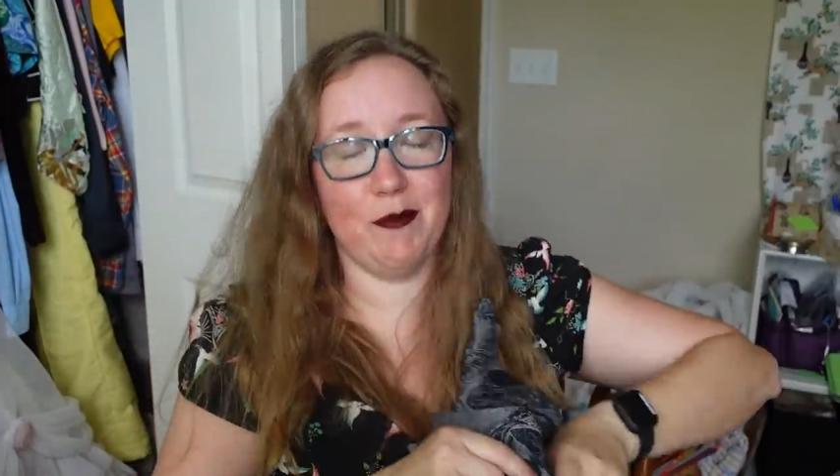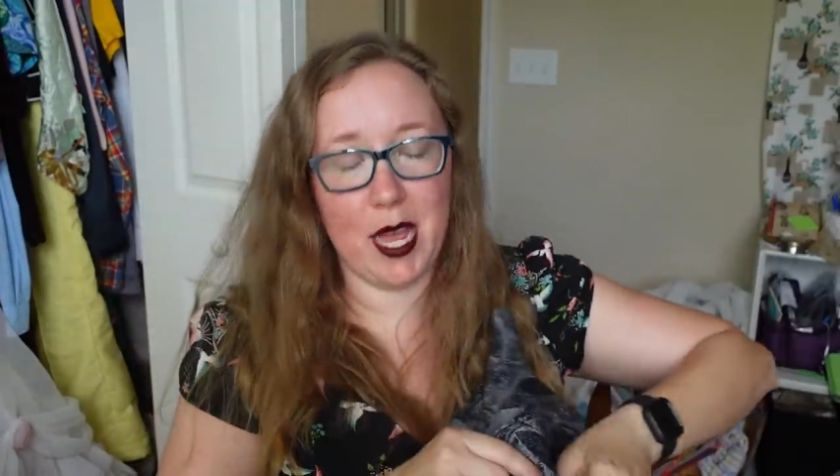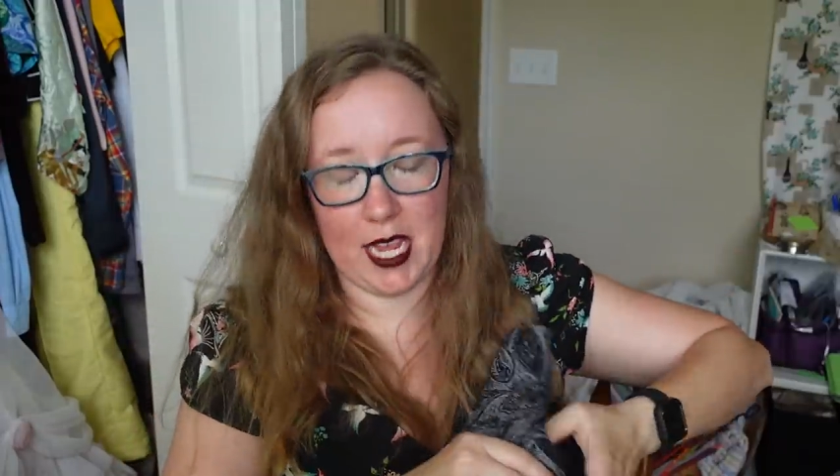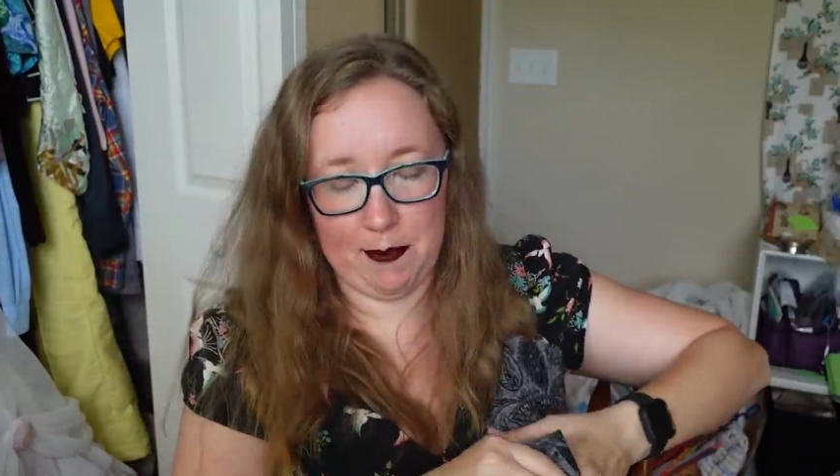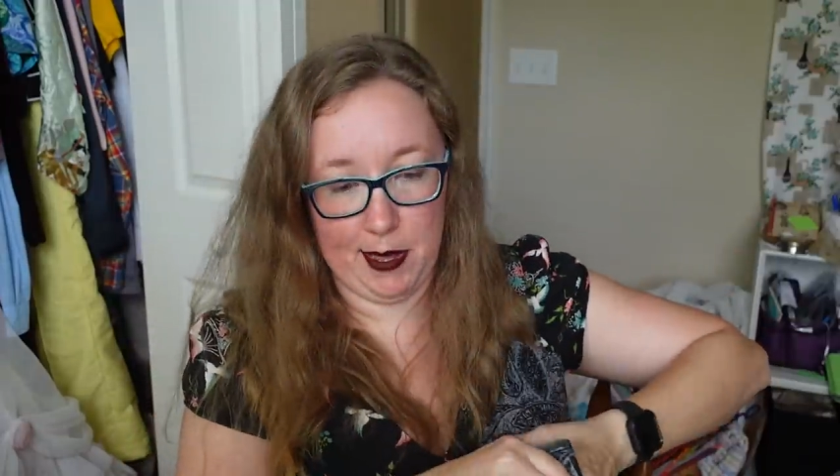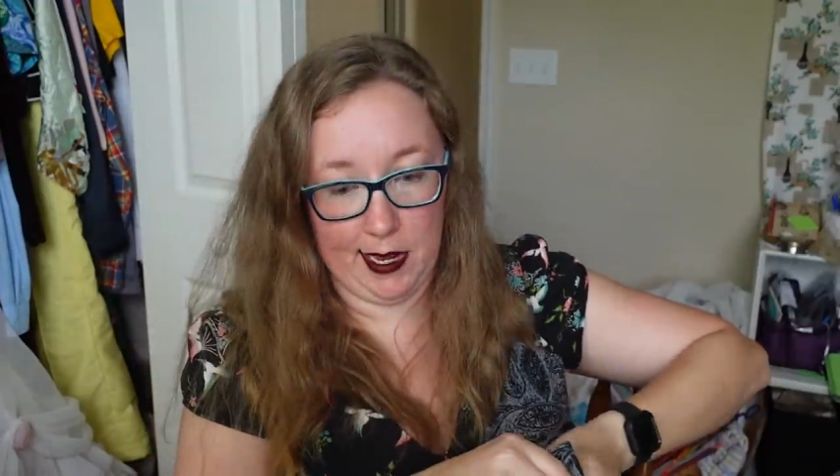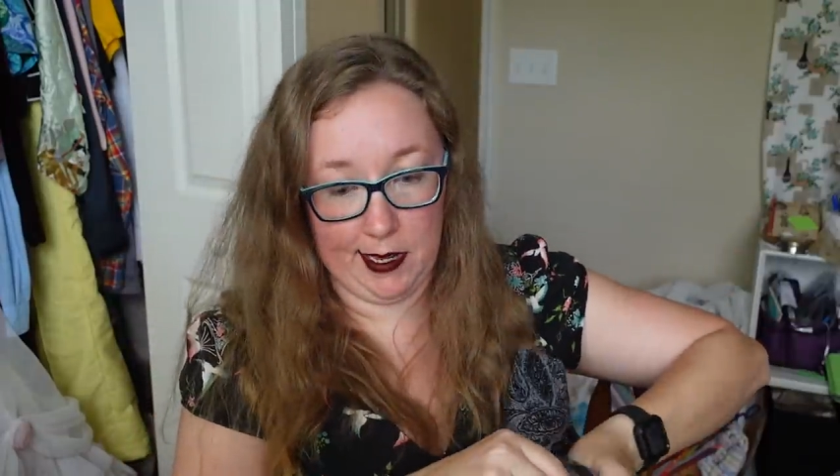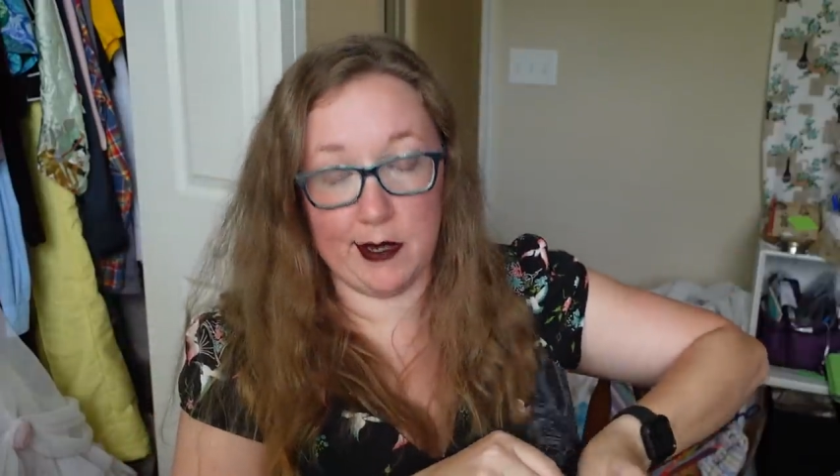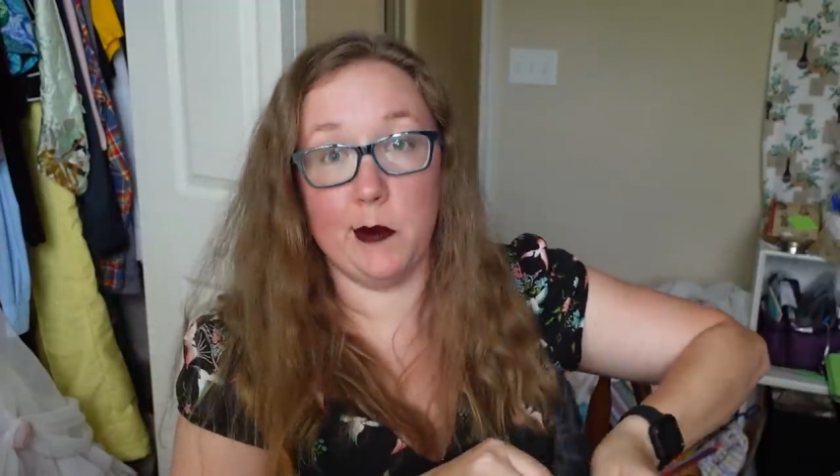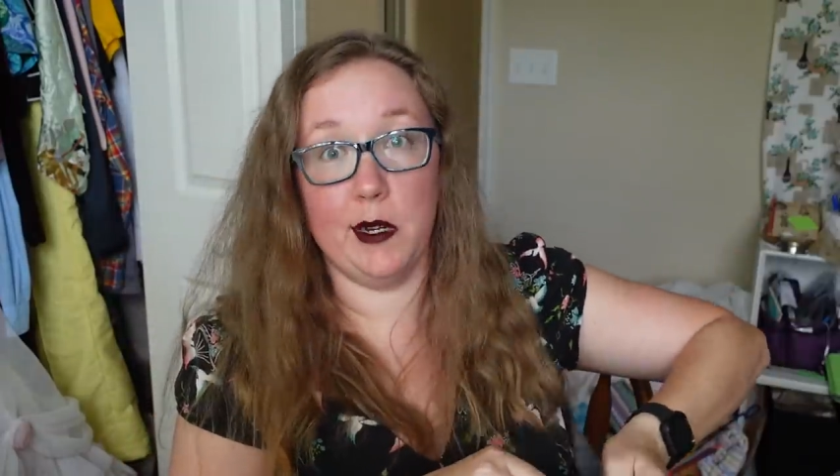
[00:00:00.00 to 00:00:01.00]
make it back
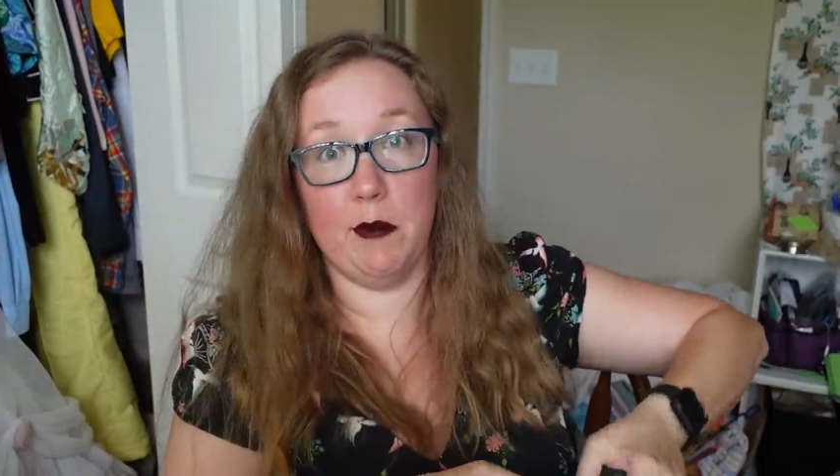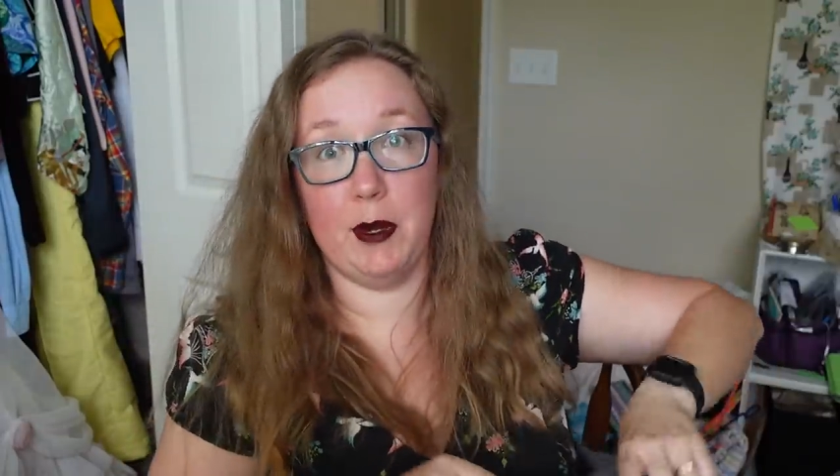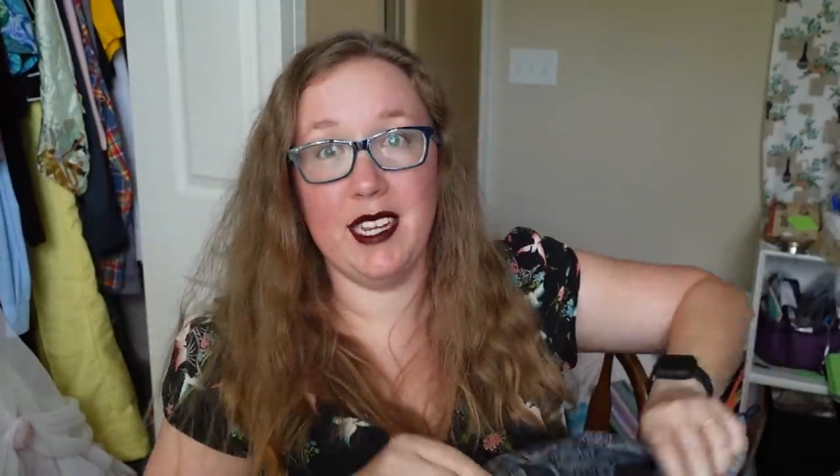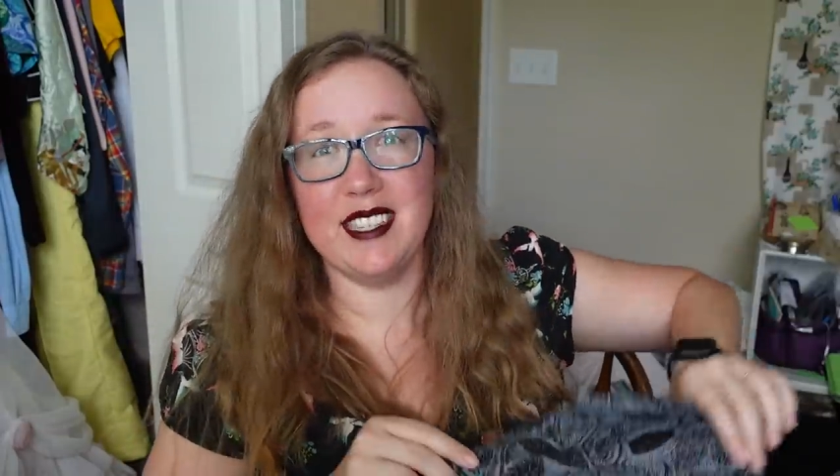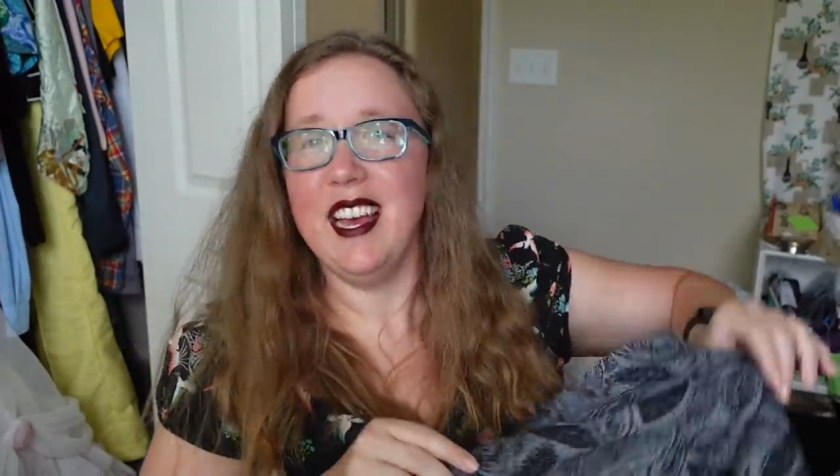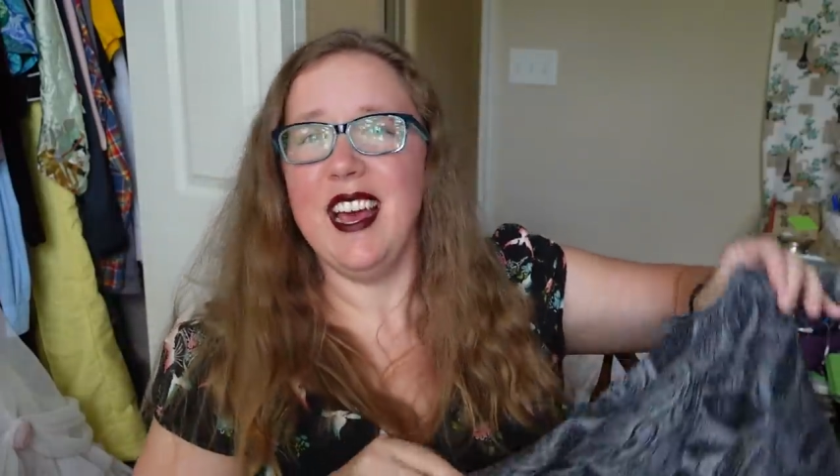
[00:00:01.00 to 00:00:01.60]
into one piece,